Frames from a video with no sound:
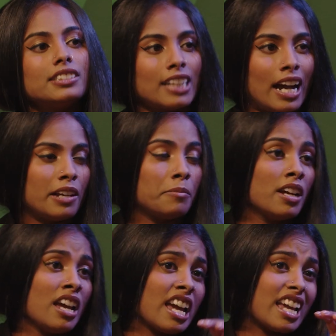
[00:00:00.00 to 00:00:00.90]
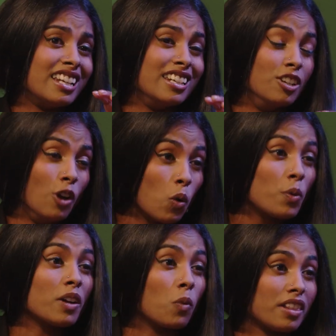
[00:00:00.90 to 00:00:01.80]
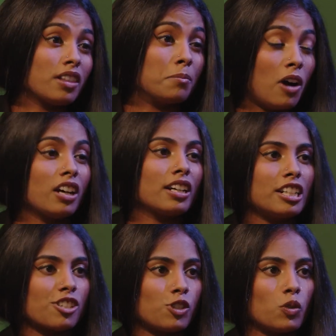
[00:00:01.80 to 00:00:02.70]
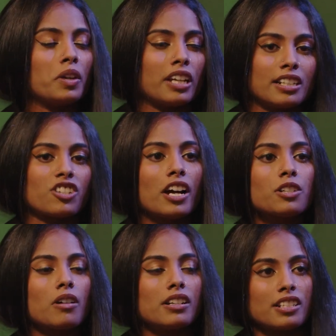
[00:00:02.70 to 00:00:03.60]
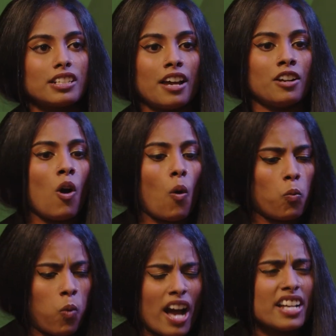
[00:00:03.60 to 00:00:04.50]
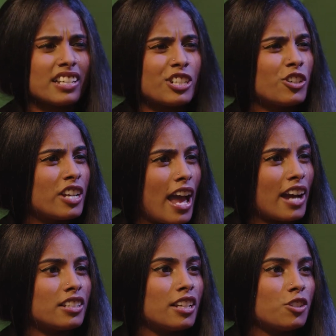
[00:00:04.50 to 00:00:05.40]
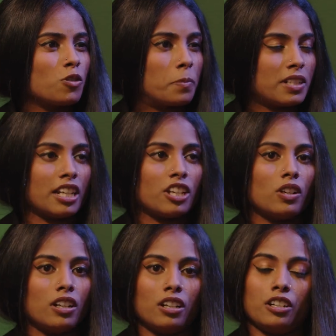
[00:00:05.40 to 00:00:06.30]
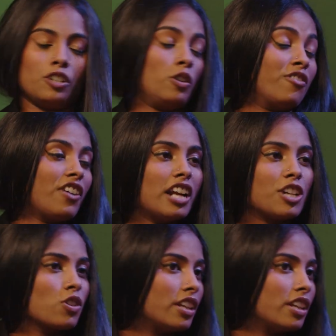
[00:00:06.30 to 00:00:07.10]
time in knowing what the market is doing and trying to understand why is it reacting to particular, financial